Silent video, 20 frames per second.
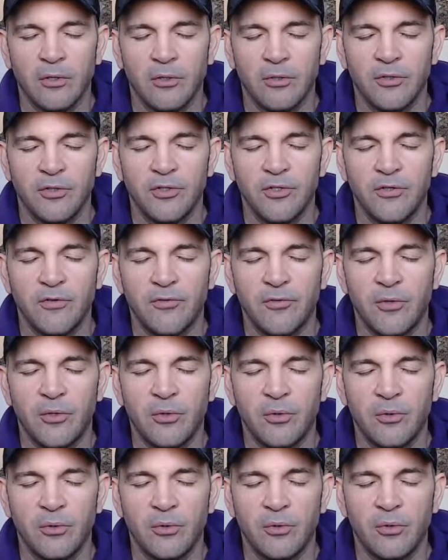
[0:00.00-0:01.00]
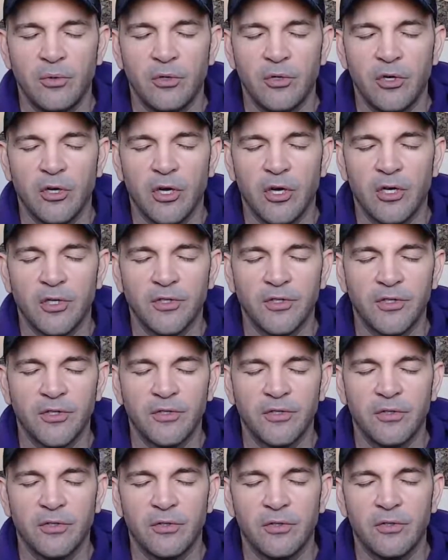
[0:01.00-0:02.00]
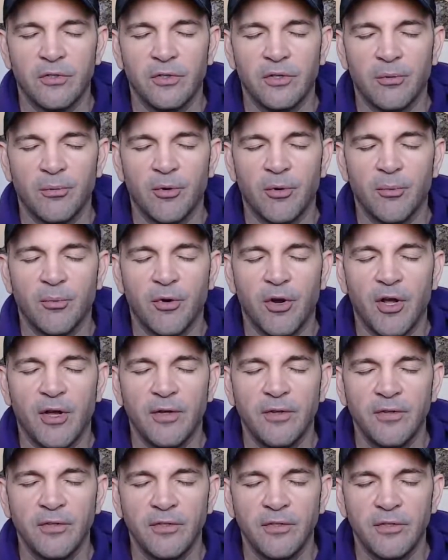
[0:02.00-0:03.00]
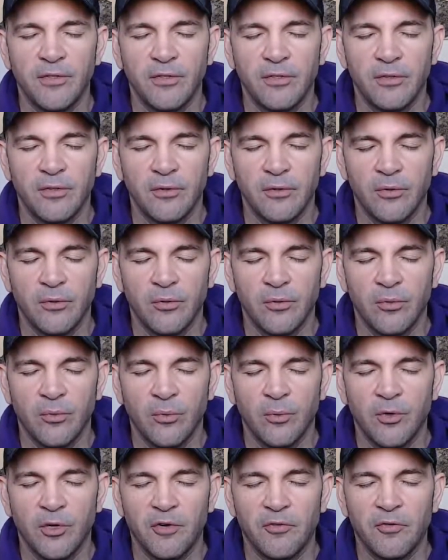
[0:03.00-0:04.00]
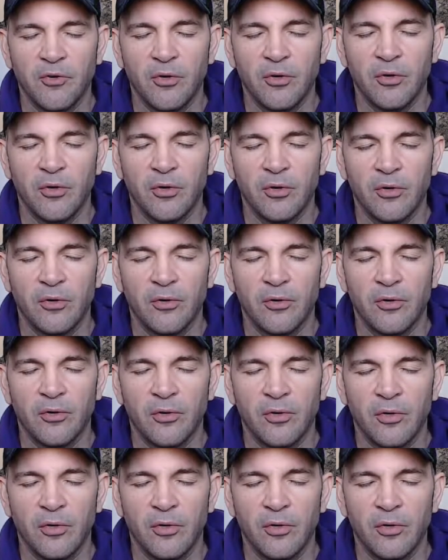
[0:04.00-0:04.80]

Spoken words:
just a few conscious, deliberate breaths, whatever